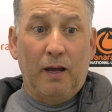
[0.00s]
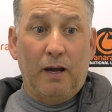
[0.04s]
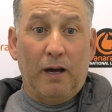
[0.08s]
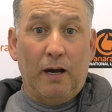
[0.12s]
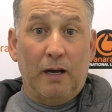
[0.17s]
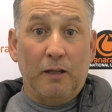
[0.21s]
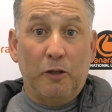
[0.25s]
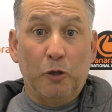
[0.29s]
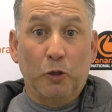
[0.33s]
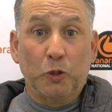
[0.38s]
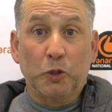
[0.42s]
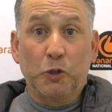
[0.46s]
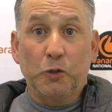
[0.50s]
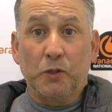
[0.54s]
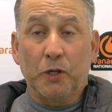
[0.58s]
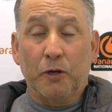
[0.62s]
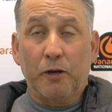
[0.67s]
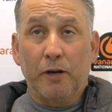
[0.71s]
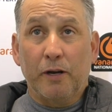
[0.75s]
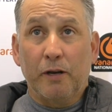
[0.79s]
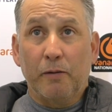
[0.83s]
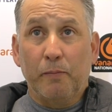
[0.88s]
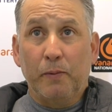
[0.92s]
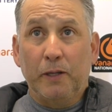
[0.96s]
I thought it was
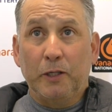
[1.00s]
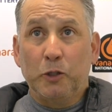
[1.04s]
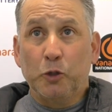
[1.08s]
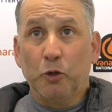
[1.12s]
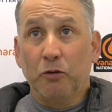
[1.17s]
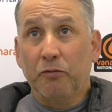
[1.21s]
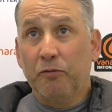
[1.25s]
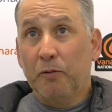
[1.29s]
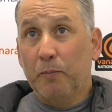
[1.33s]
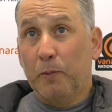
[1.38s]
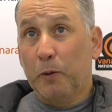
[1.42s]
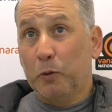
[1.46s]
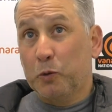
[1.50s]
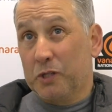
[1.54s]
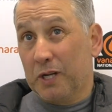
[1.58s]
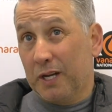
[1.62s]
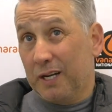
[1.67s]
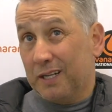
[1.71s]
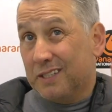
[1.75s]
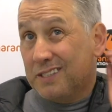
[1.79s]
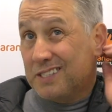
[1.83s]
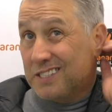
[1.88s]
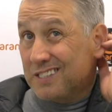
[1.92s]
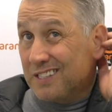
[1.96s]
incredibly tough for both
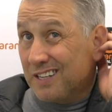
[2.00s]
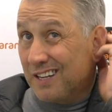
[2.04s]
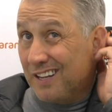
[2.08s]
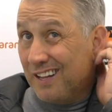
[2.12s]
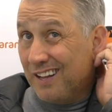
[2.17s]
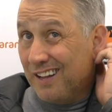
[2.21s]
sides.